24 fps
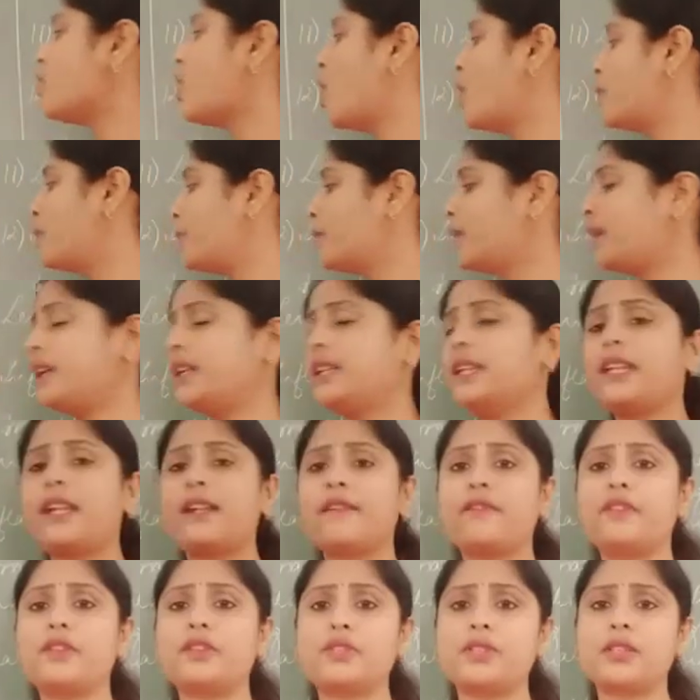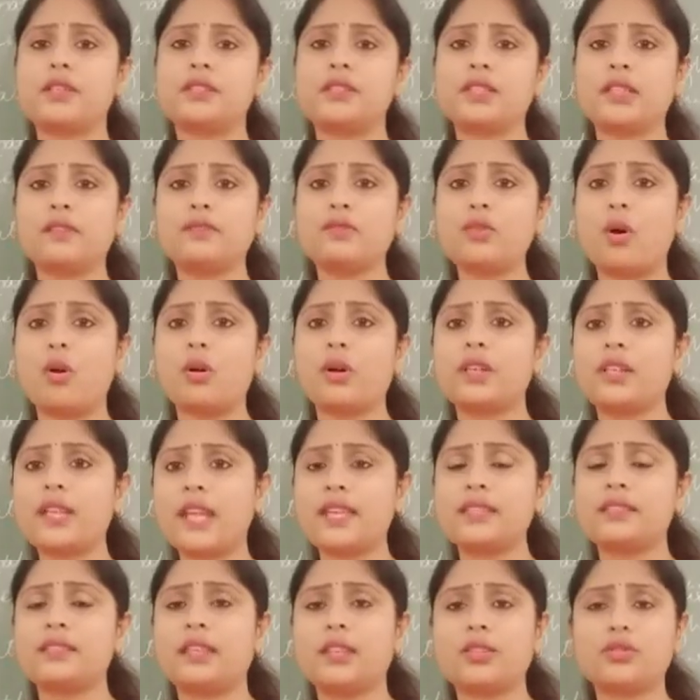operating efficiency, if the
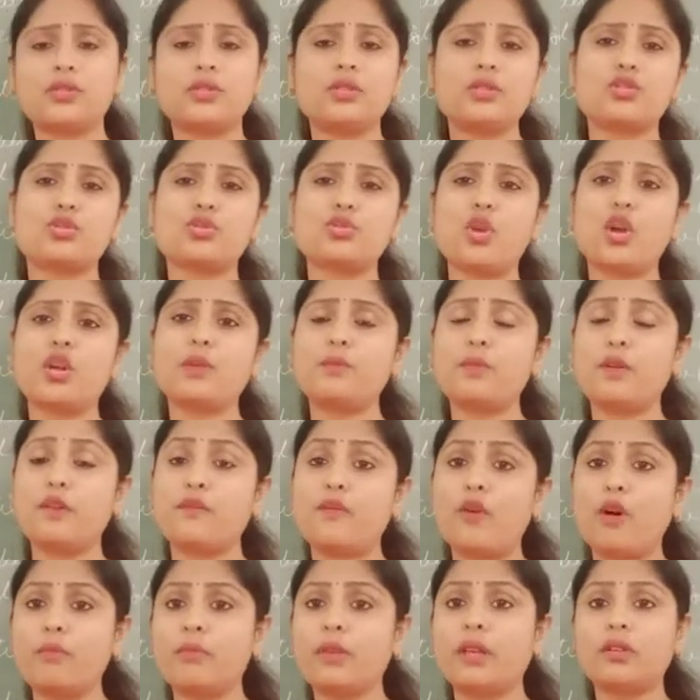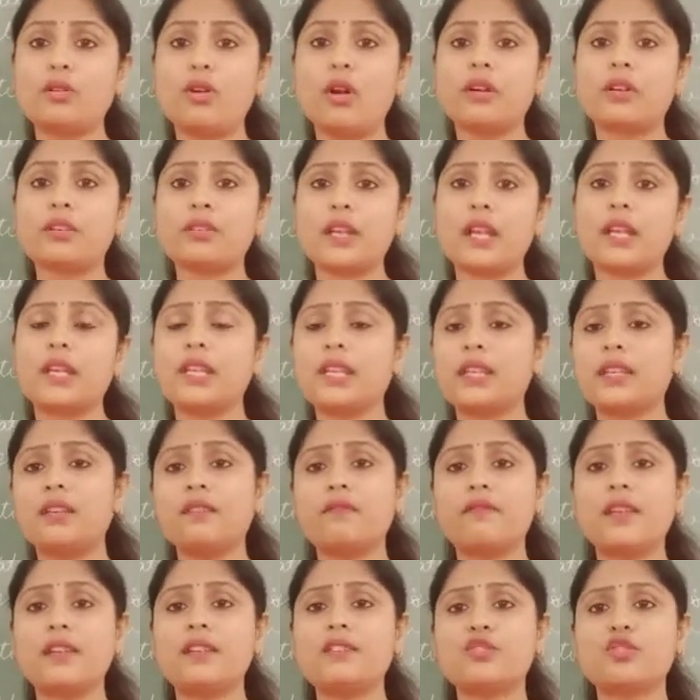organization is not performing, not running
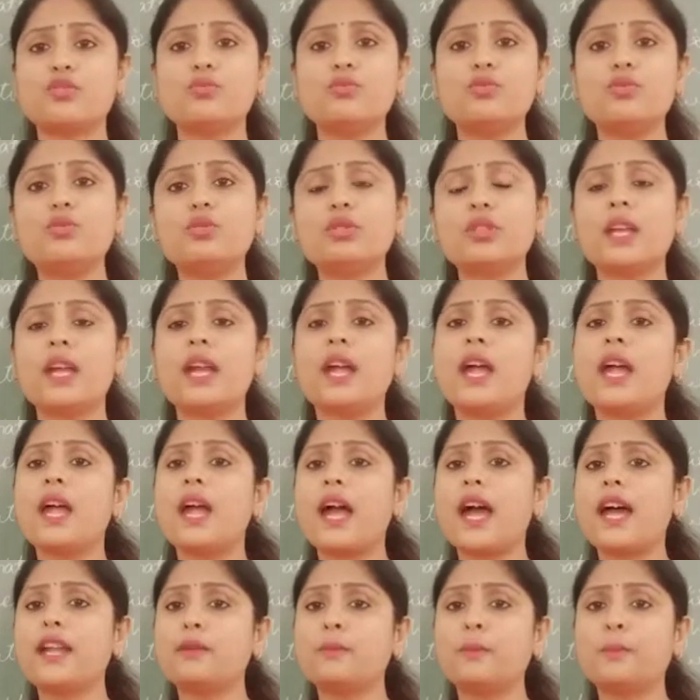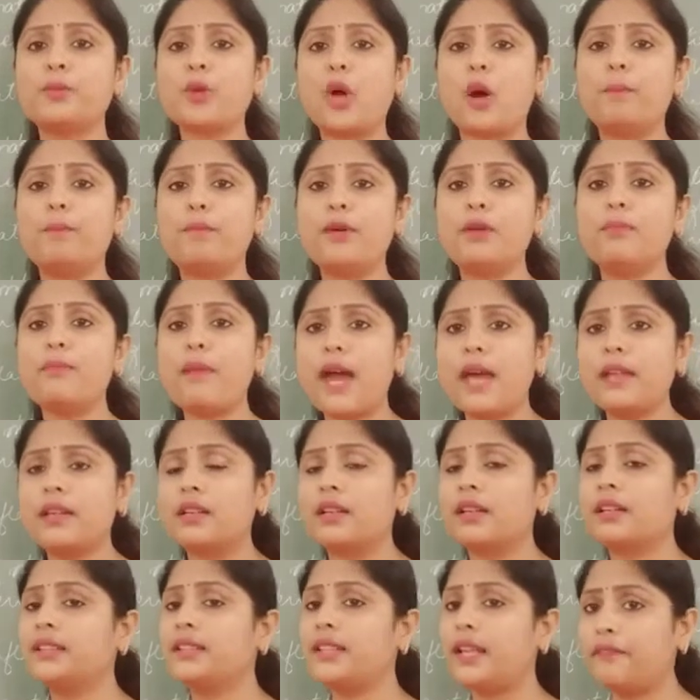in a very smooth and proper
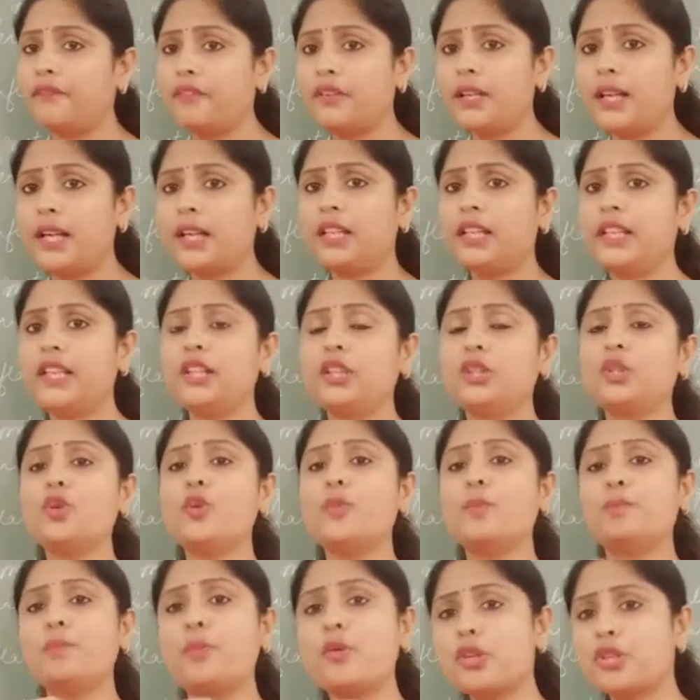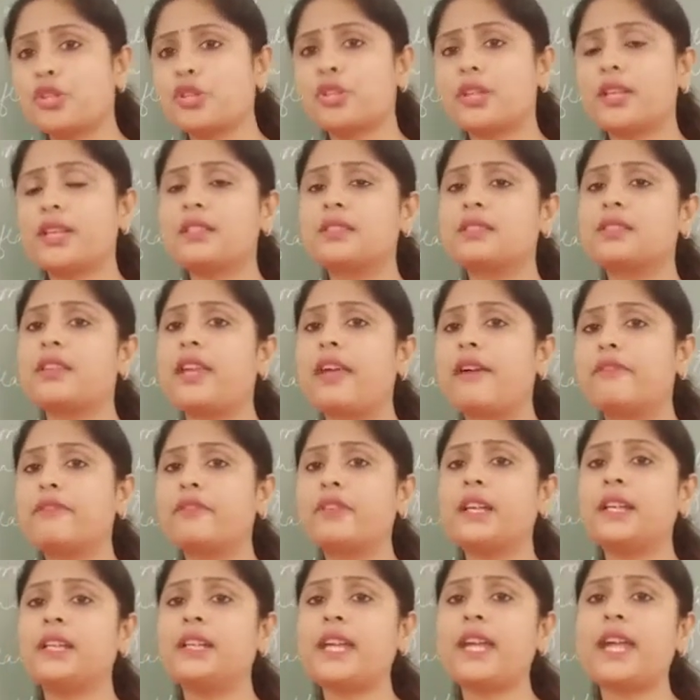manner, definitely to push its
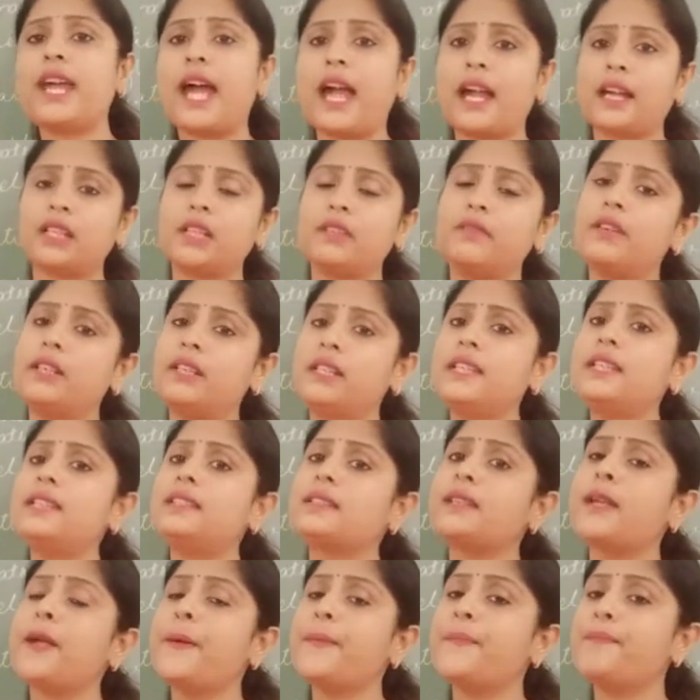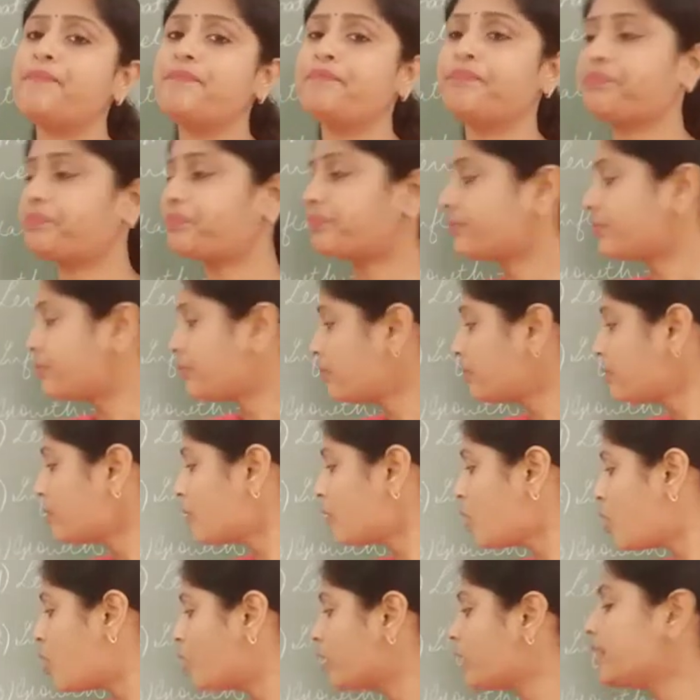everyday activities,
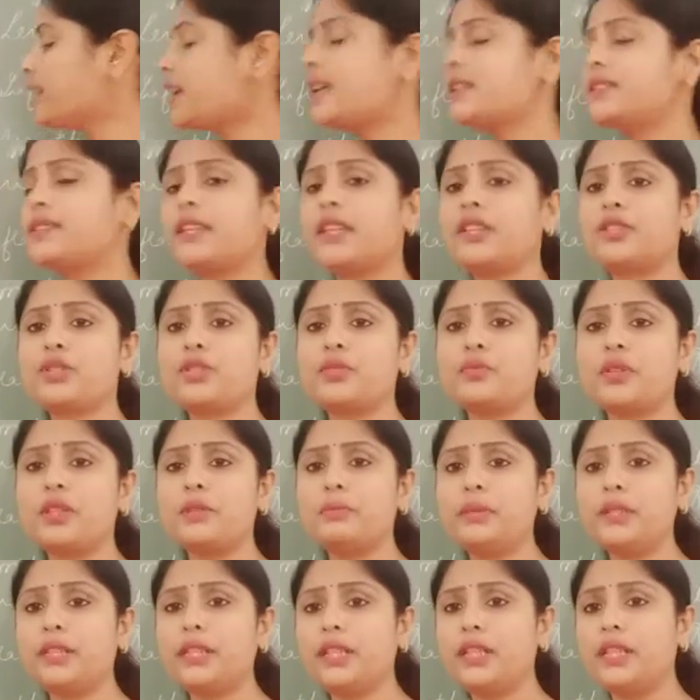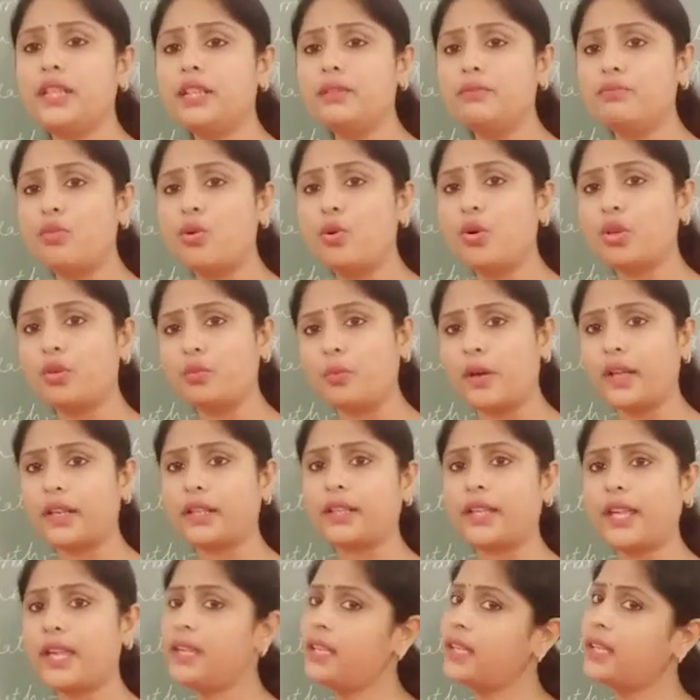organization will be needing more
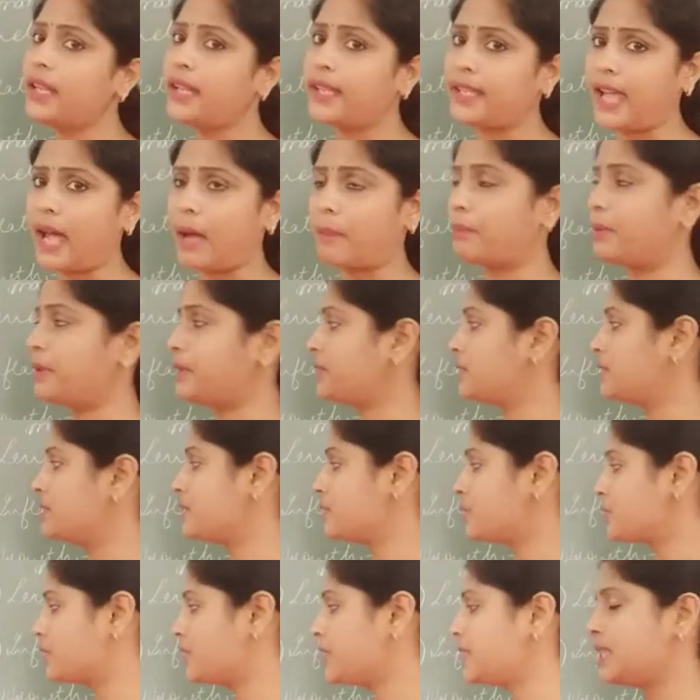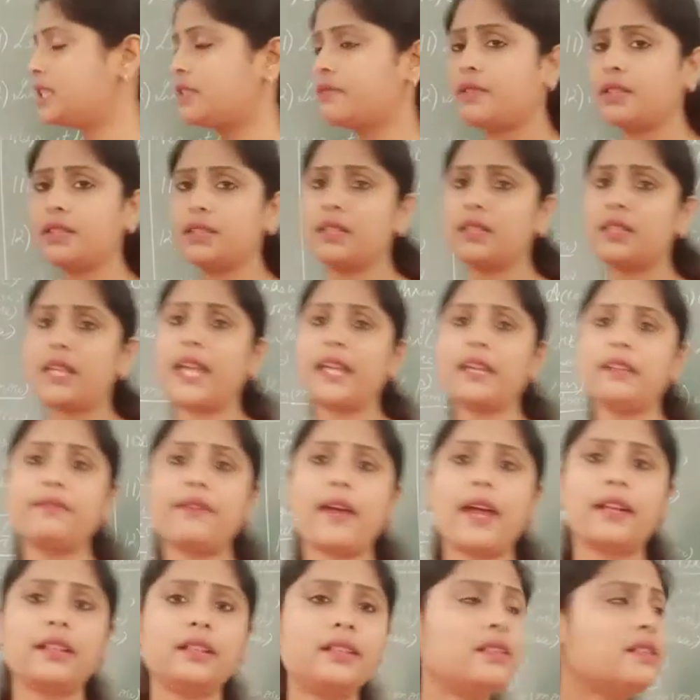working capital. So these were the 9
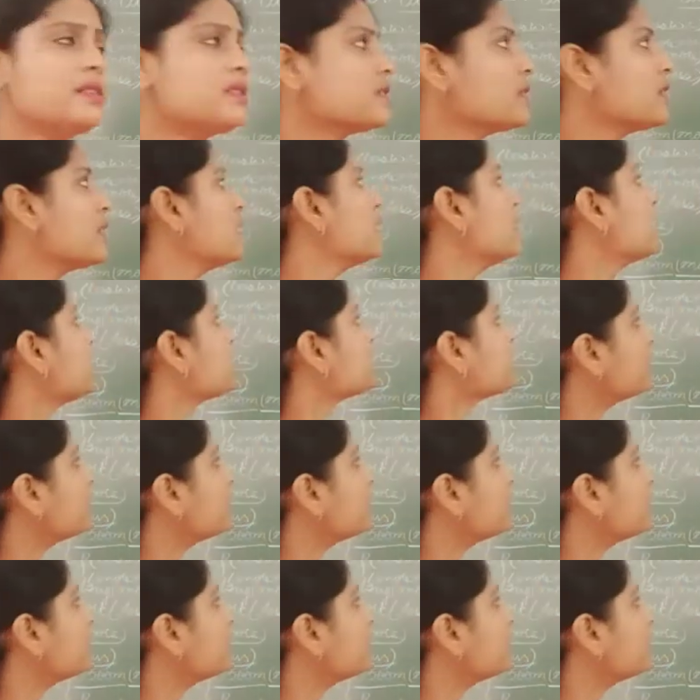factors. The